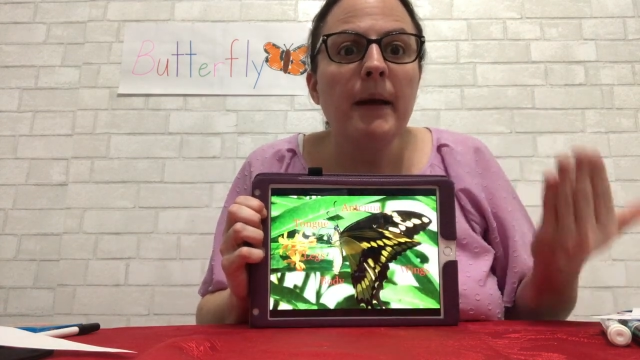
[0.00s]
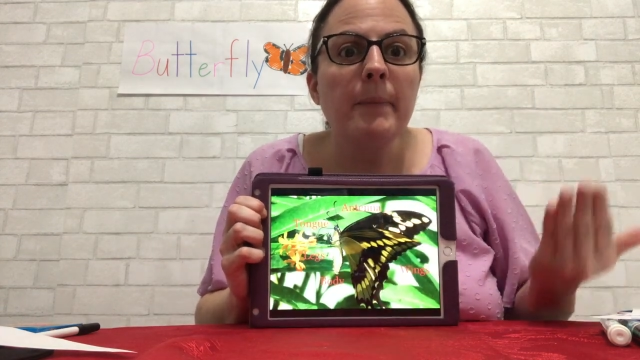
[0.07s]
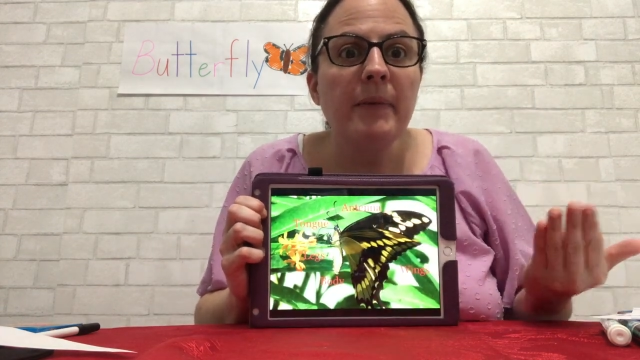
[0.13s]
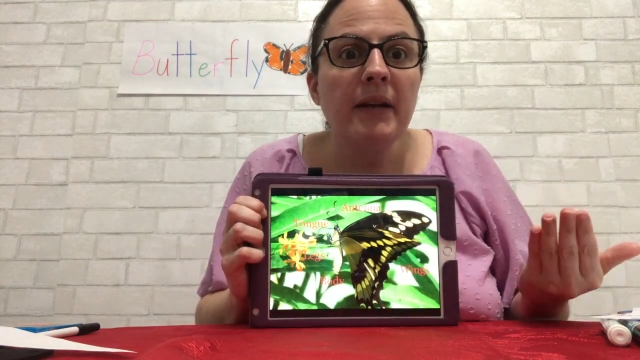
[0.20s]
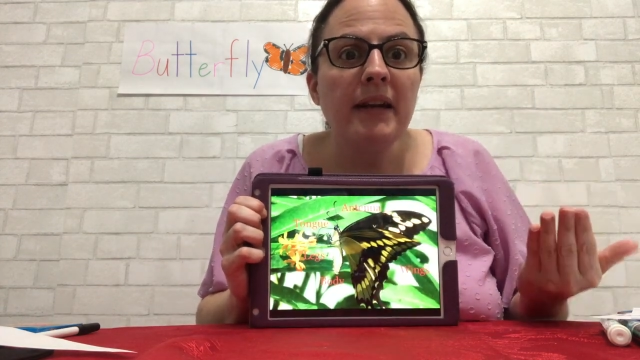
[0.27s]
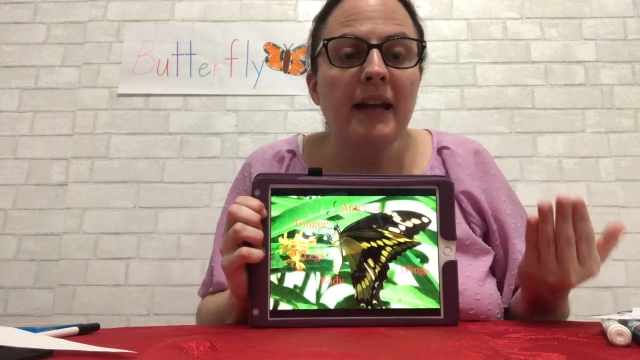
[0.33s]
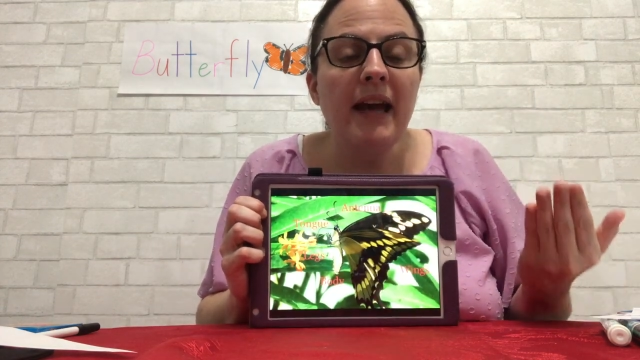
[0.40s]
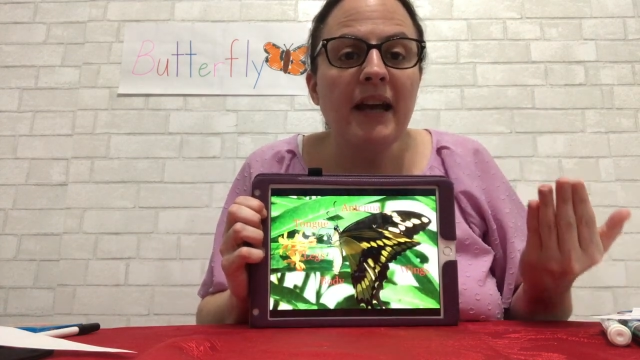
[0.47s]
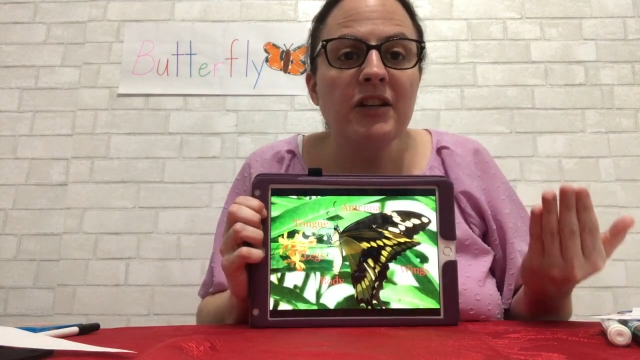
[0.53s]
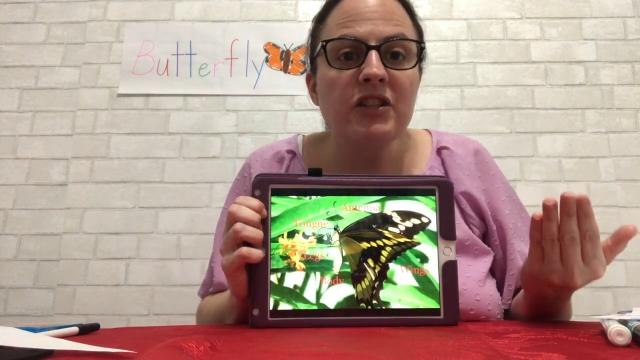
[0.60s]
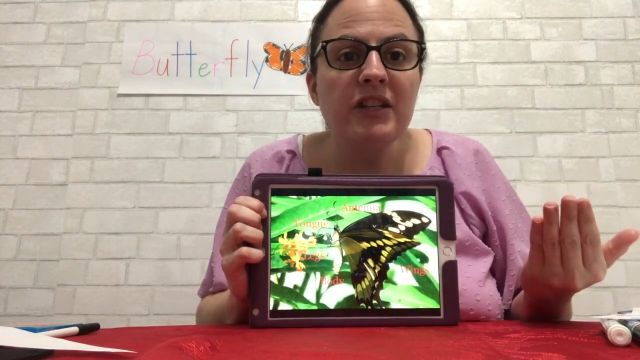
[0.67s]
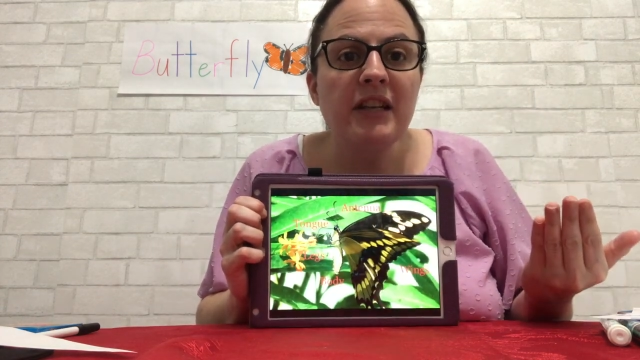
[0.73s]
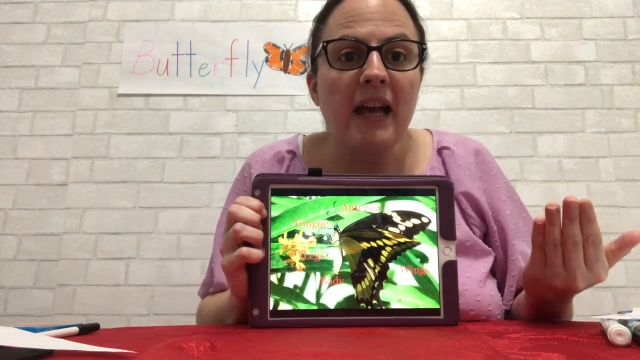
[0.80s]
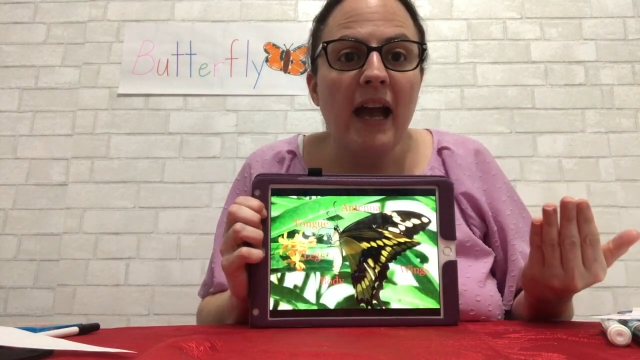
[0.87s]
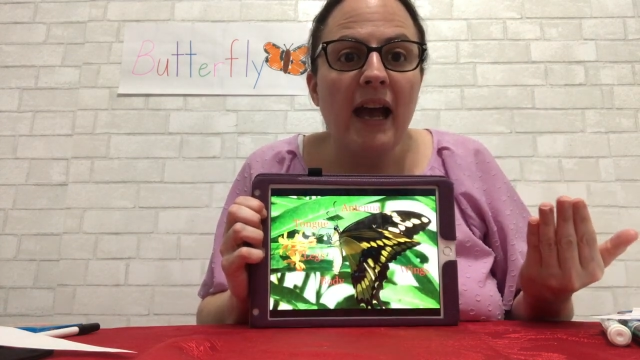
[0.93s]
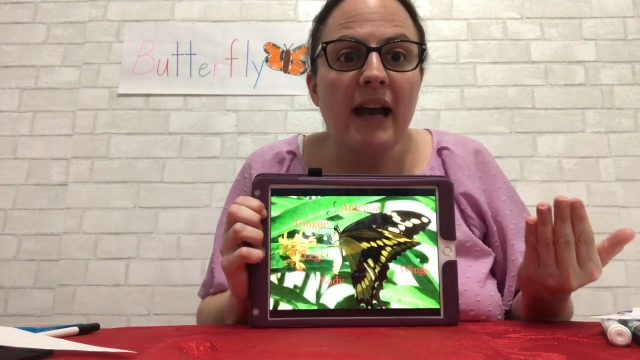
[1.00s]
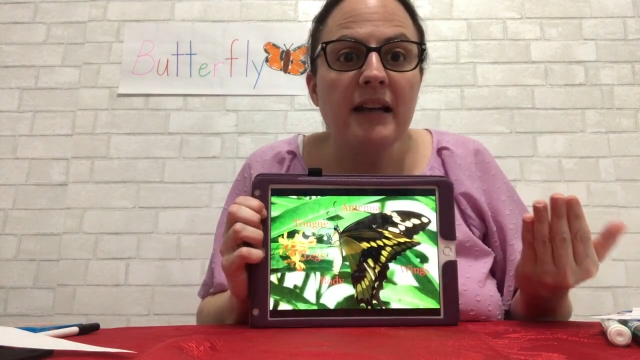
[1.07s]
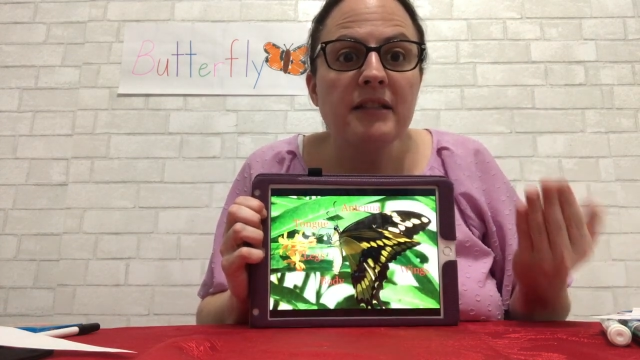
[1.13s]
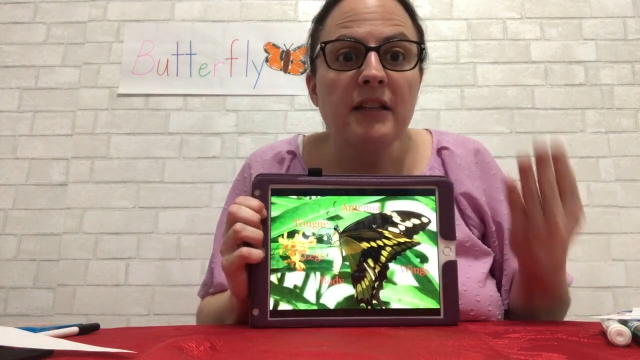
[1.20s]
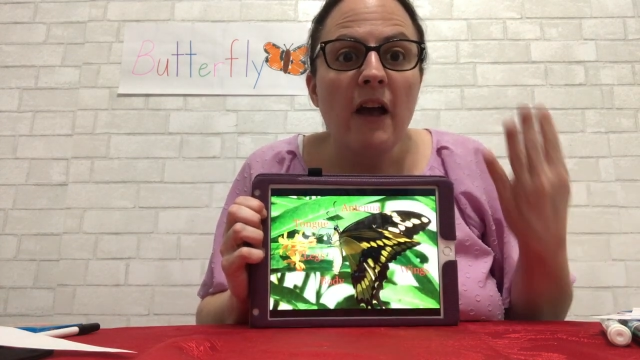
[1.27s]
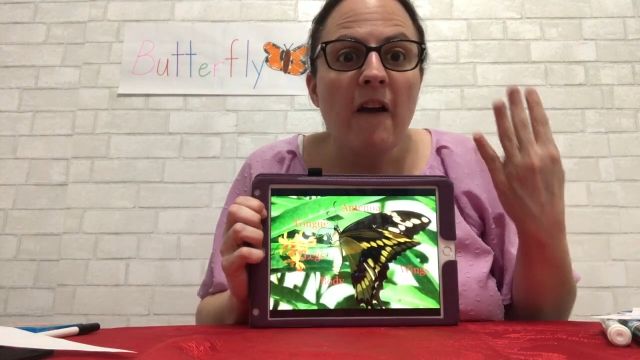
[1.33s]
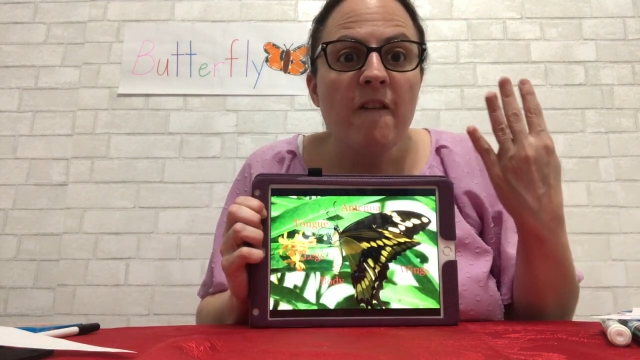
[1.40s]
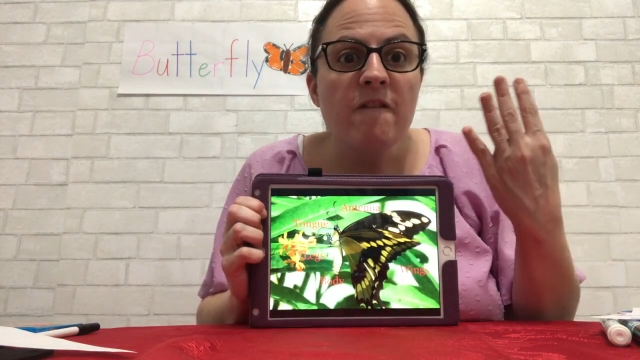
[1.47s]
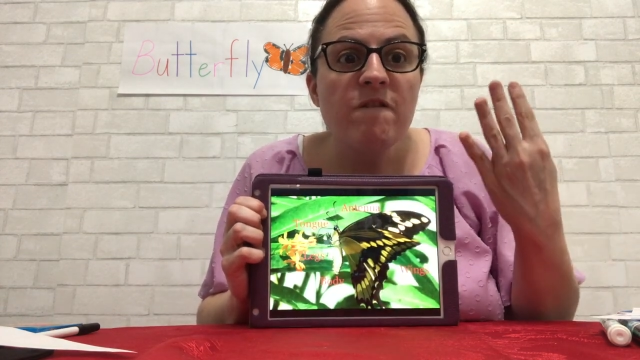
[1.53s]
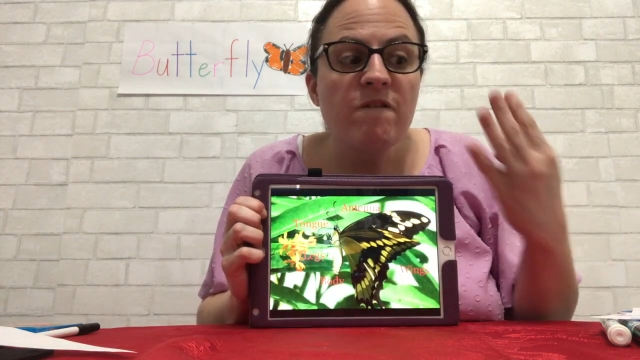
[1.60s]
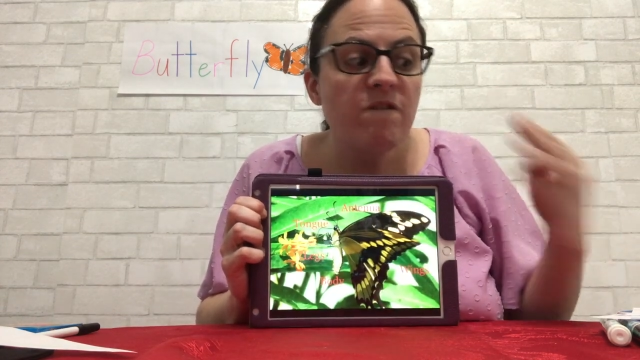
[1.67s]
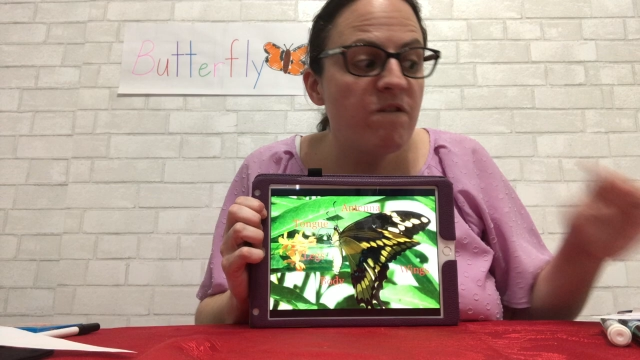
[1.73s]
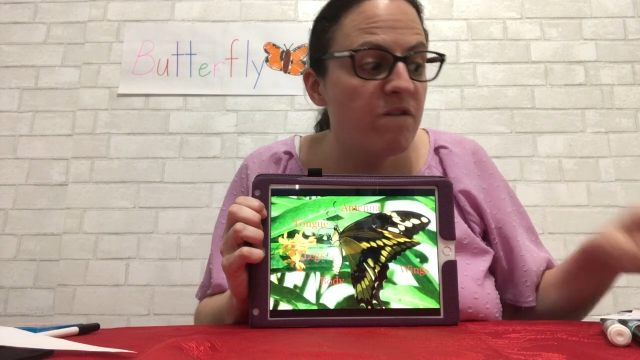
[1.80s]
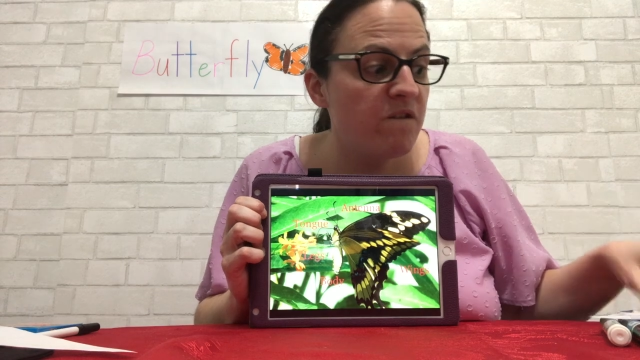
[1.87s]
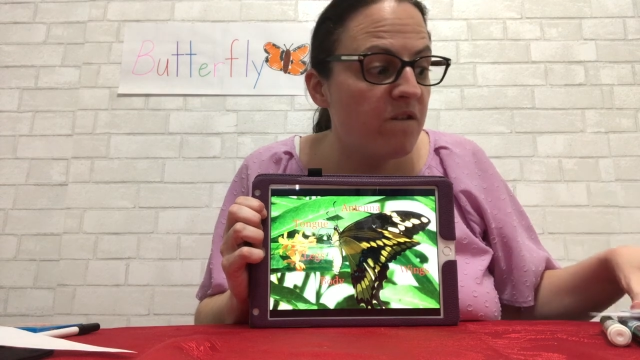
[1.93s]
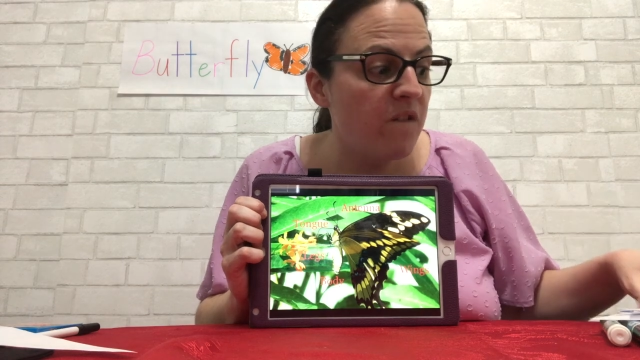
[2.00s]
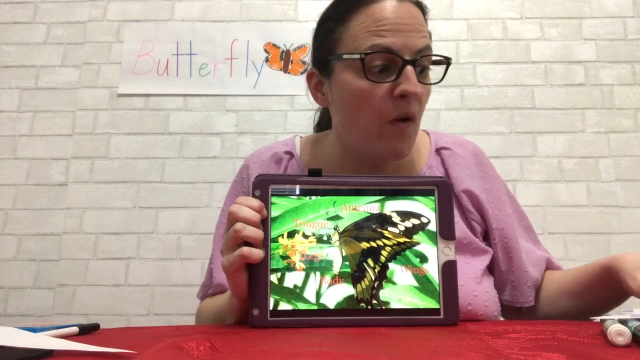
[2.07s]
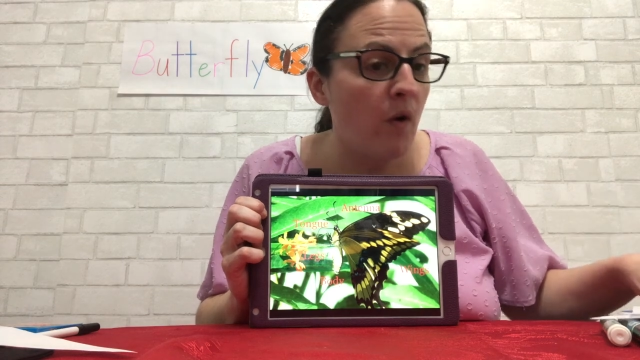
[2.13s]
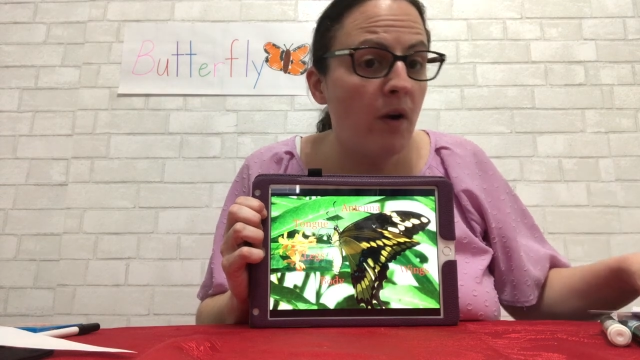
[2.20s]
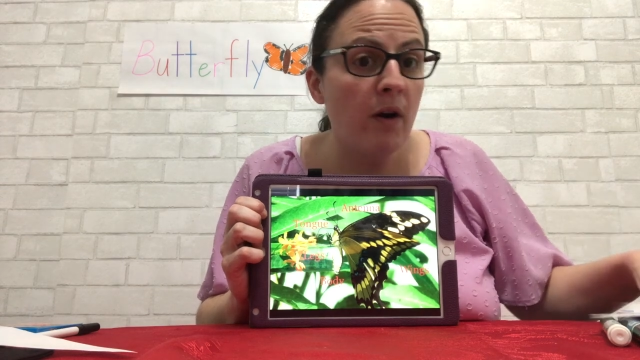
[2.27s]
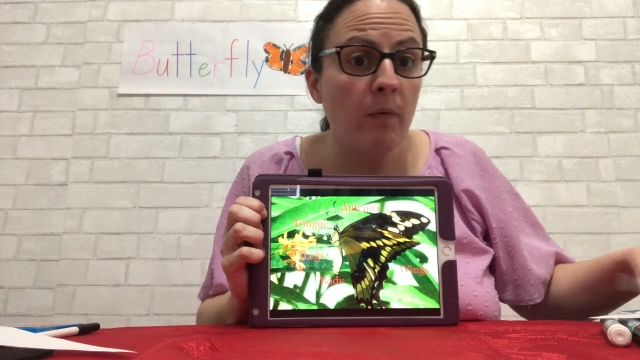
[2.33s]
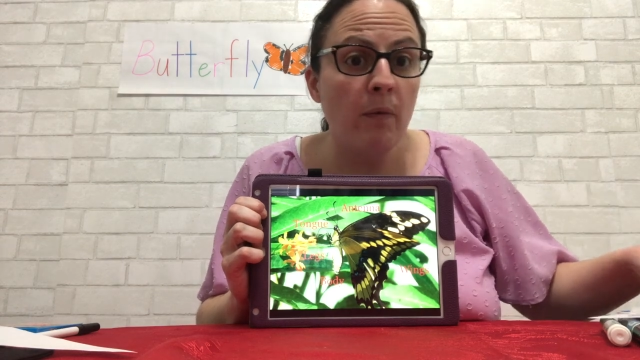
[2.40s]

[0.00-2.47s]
But it actually has 4